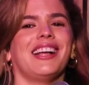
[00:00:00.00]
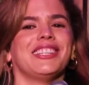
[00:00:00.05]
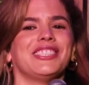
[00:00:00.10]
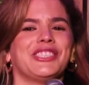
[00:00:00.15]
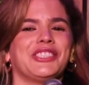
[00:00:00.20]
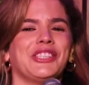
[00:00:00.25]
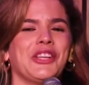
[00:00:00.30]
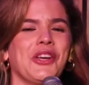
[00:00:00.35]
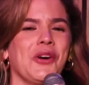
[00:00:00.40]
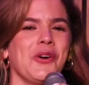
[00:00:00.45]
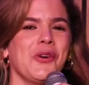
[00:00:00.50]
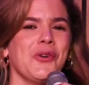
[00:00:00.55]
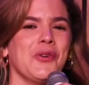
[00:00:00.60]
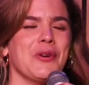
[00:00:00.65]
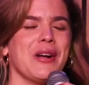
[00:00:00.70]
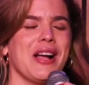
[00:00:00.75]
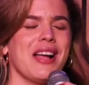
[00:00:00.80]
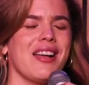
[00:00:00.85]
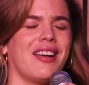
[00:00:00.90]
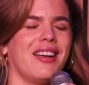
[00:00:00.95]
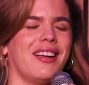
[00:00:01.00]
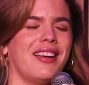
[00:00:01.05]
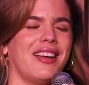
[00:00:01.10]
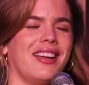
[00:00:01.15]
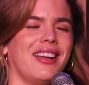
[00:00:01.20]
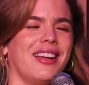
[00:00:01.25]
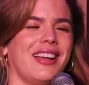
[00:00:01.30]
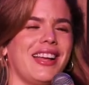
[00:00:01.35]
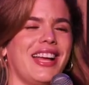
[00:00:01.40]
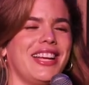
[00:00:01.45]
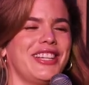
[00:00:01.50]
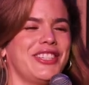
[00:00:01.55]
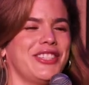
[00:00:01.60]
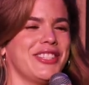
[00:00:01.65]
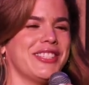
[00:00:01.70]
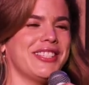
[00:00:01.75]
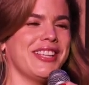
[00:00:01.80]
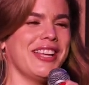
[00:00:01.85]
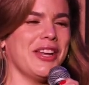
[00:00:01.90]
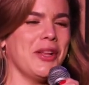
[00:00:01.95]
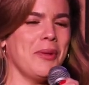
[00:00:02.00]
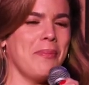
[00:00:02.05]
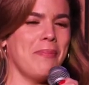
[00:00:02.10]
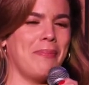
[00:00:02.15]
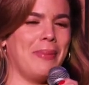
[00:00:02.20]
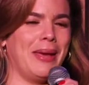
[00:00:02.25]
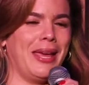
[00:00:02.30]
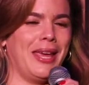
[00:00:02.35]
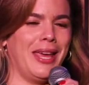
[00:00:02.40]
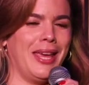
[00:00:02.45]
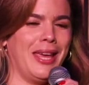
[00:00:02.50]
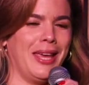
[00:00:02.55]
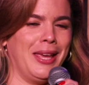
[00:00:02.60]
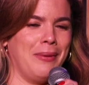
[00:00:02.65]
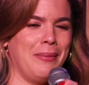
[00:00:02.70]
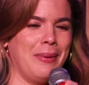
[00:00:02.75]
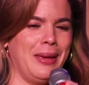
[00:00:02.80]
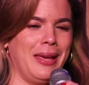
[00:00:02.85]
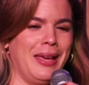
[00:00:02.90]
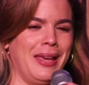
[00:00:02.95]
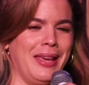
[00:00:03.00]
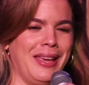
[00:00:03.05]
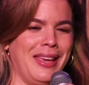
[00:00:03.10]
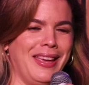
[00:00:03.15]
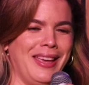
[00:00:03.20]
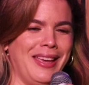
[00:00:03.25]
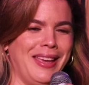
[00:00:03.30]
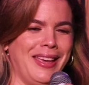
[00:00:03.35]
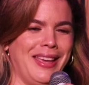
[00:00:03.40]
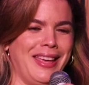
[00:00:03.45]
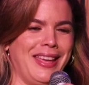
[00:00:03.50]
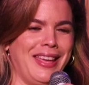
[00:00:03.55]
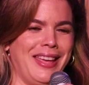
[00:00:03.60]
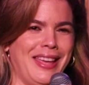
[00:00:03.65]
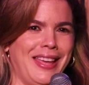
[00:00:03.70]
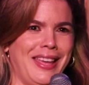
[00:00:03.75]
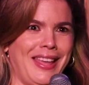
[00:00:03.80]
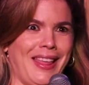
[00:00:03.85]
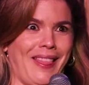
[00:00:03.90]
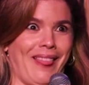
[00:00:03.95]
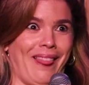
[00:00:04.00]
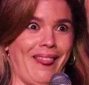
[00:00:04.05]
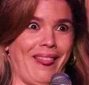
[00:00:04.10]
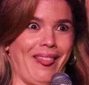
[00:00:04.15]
So I just had a baby